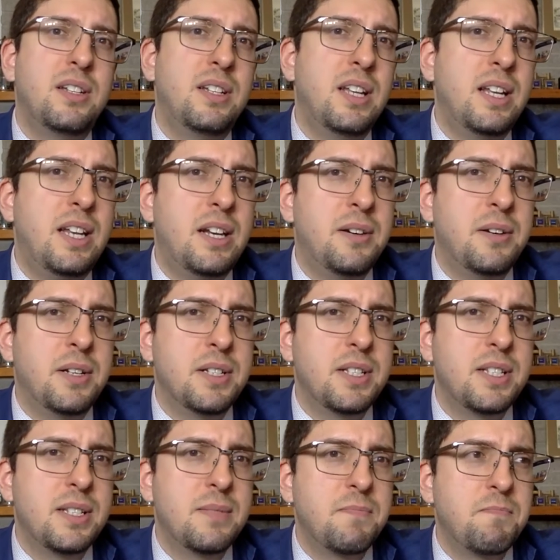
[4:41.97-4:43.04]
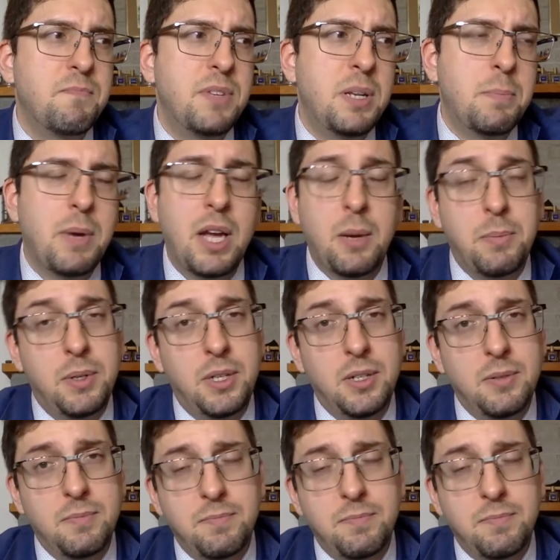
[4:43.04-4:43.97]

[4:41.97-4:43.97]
that there is, in my opinion.